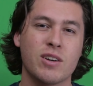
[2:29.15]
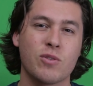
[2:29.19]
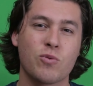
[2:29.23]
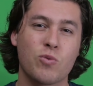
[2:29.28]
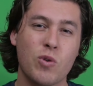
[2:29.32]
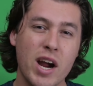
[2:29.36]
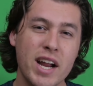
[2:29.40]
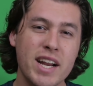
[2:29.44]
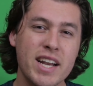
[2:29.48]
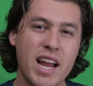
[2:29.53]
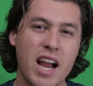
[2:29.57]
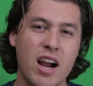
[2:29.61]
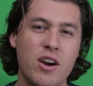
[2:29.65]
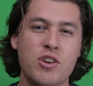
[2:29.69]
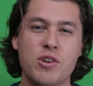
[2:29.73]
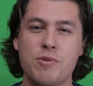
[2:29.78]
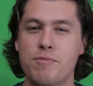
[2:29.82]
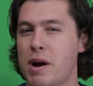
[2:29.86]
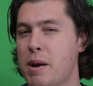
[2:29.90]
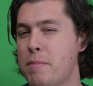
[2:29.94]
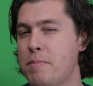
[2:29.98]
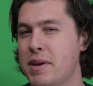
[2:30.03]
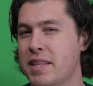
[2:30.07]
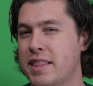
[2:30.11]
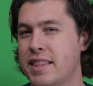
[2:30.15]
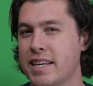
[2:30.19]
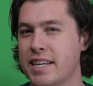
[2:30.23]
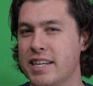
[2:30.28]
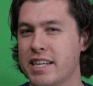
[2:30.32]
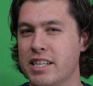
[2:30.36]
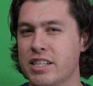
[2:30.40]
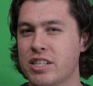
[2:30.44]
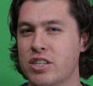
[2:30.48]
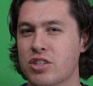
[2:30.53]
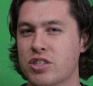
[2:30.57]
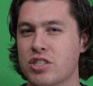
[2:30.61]
Right now, you might be
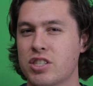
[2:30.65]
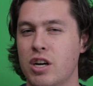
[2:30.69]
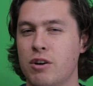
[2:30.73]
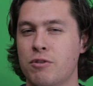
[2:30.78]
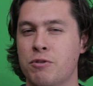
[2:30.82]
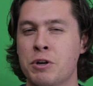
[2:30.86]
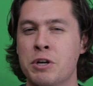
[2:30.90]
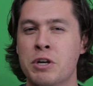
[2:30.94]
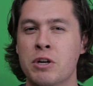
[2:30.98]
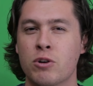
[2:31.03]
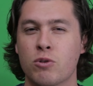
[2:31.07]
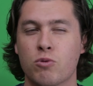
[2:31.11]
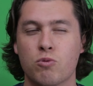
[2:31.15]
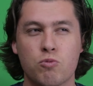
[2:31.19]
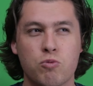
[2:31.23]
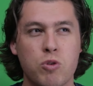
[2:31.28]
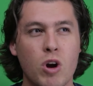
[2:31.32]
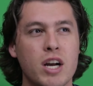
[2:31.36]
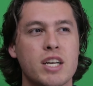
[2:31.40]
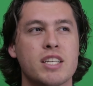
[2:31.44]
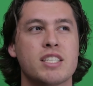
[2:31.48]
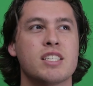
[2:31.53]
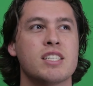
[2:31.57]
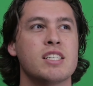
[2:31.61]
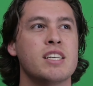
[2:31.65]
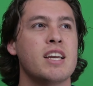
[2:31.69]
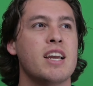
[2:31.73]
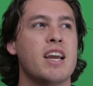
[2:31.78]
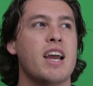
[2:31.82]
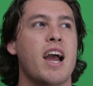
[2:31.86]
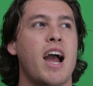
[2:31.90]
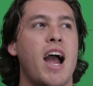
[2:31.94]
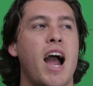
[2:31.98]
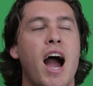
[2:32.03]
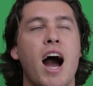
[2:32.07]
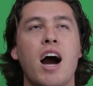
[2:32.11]
thinking to yourself, Russ,
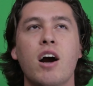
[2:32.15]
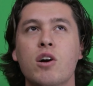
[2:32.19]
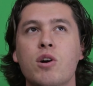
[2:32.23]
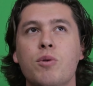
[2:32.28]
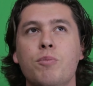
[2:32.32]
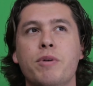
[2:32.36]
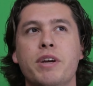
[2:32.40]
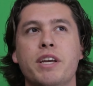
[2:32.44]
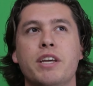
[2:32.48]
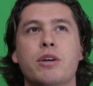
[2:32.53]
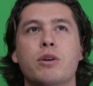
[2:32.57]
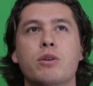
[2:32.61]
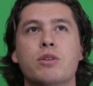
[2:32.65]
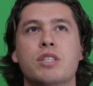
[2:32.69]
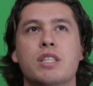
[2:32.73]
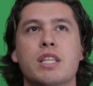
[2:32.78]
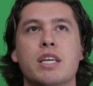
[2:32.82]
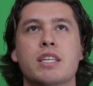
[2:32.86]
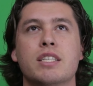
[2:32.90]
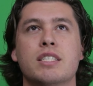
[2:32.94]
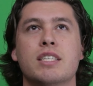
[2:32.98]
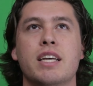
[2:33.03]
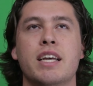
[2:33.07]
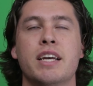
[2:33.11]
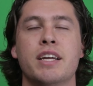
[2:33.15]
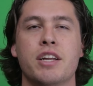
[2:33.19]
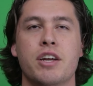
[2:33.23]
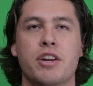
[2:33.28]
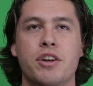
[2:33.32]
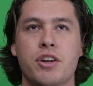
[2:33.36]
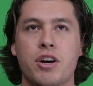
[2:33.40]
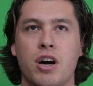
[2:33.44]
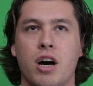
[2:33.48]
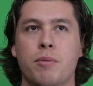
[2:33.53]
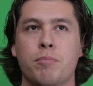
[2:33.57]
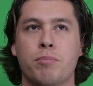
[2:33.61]
how can we use this in a
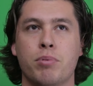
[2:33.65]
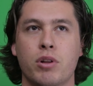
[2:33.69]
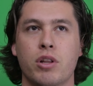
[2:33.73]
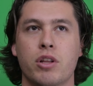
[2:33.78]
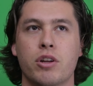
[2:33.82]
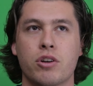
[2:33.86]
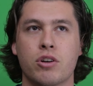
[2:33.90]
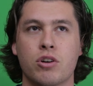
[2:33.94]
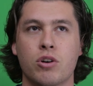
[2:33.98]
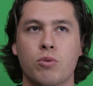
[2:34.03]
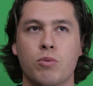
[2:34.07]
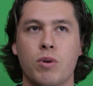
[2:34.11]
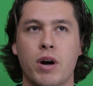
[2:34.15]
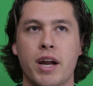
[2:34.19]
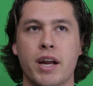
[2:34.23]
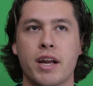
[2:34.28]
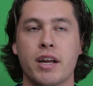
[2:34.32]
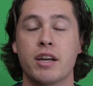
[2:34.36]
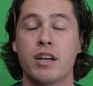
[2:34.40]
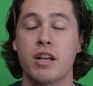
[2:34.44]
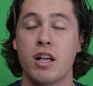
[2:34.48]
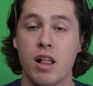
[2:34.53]
non-political way?